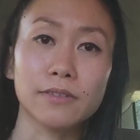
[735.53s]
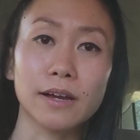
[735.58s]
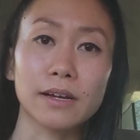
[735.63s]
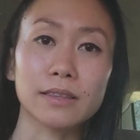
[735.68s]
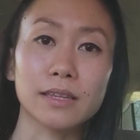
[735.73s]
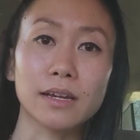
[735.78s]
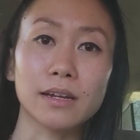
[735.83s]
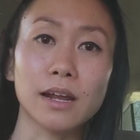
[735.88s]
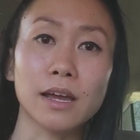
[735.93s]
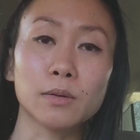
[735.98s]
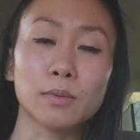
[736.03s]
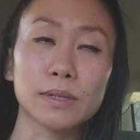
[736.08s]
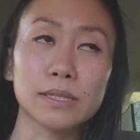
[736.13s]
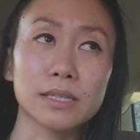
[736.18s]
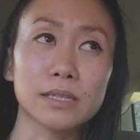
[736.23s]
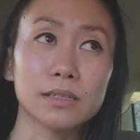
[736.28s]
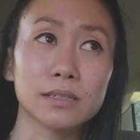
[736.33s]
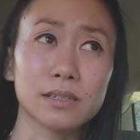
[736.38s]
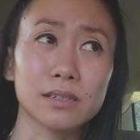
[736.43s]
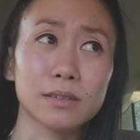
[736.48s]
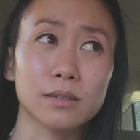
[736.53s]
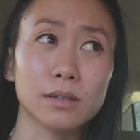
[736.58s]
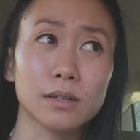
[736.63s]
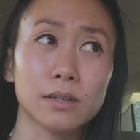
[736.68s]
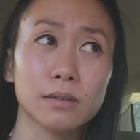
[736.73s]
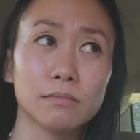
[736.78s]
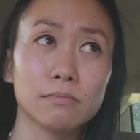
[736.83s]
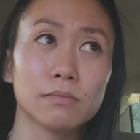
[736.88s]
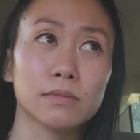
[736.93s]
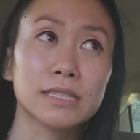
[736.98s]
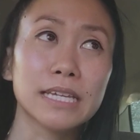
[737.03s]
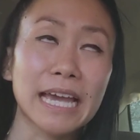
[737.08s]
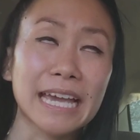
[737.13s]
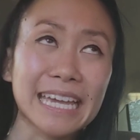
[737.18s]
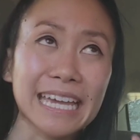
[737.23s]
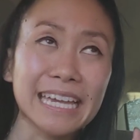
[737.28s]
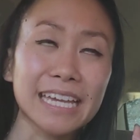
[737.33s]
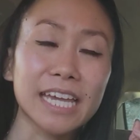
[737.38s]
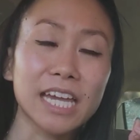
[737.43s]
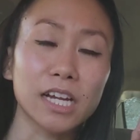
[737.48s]
fact that I wasn't
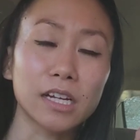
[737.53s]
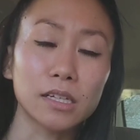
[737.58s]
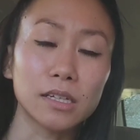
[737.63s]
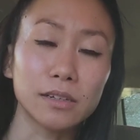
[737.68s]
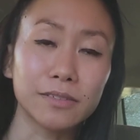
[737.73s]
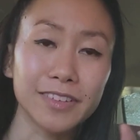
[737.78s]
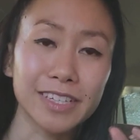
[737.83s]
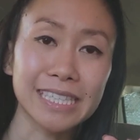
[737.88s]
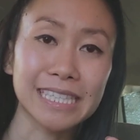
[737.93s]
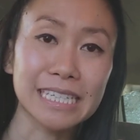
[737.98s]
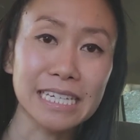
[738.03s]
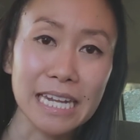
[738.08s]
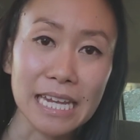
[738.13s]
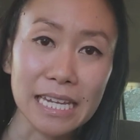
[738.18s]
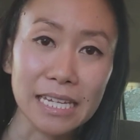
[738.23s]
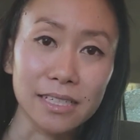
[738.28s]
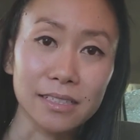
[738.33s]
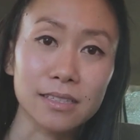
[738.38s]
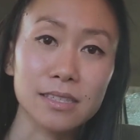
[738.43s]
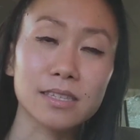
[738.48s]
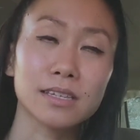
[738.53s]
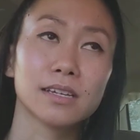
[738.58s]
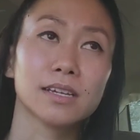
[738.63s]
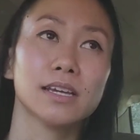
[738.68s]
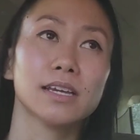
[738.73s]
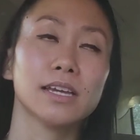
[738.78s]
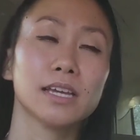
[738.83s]
taking care of his needs.